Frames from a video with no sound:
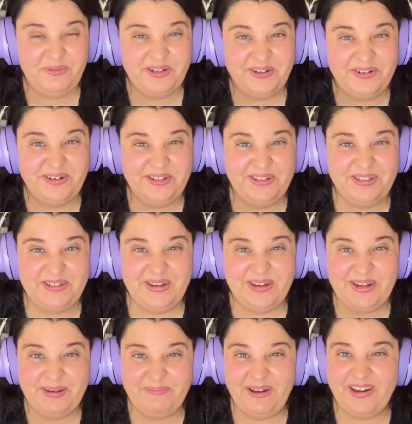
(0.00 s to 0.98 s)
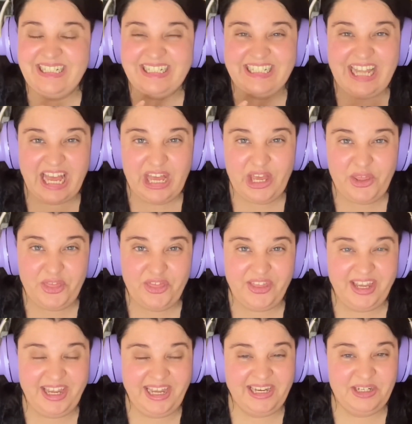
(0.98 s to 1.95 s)
We're going to talk about death
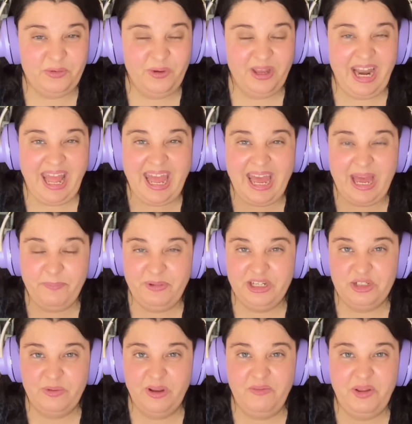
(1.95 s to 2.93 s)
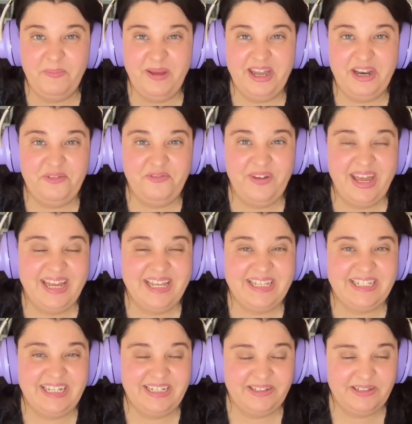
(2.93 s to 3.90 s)
and what happens when we
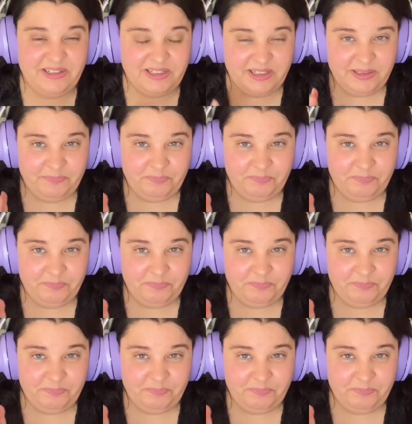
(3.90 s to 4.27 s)
manifest and